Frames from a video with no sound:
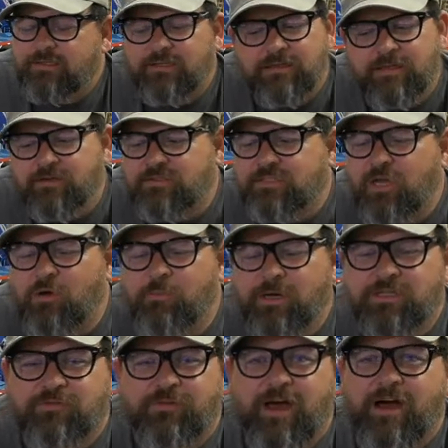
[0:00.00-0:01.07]
There's so
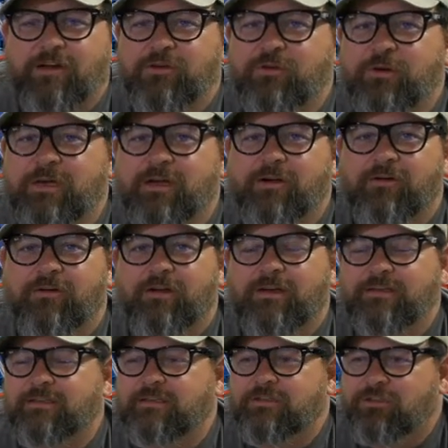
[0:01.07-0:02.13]
much value here.
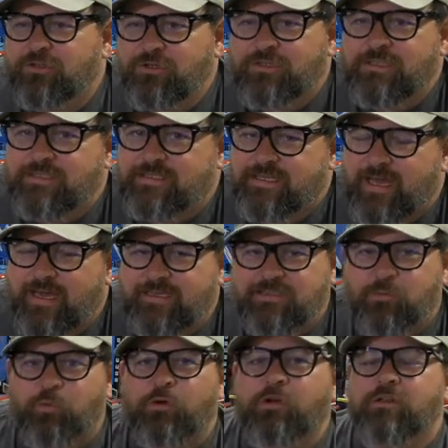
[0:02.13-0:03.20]
Goodness sakes.
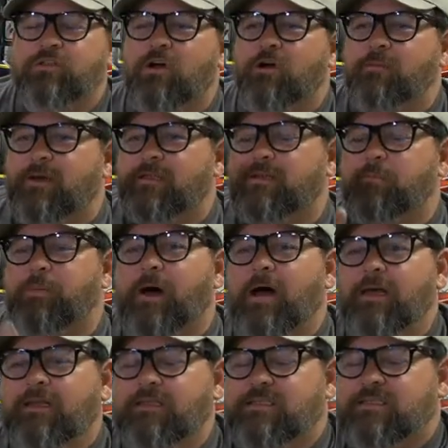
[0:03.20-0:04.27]
We're going to talk about the
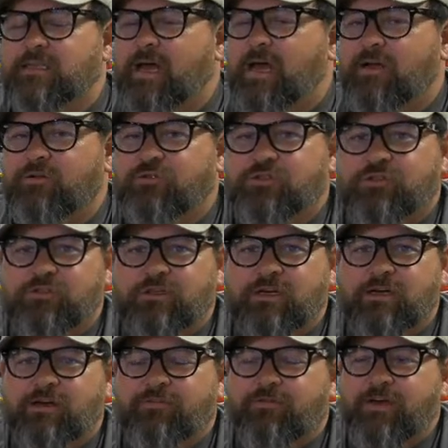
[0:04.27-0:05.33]
Pilots Lounge
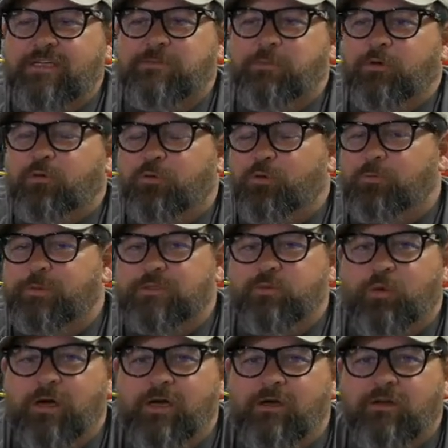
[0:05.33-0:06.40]
Facebook group as
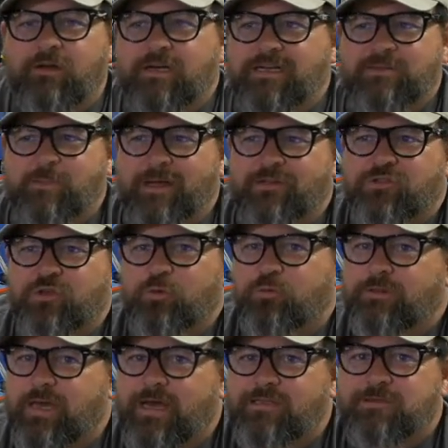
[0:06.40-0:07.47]
well. It's about
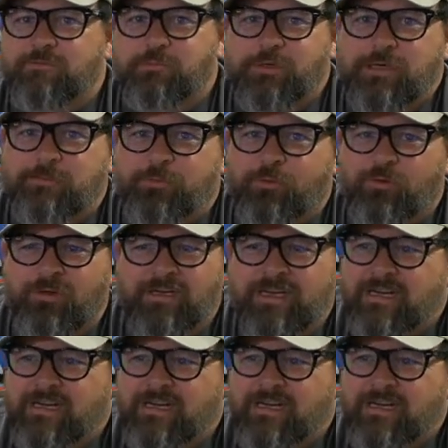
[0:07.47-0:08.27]
2,000 people.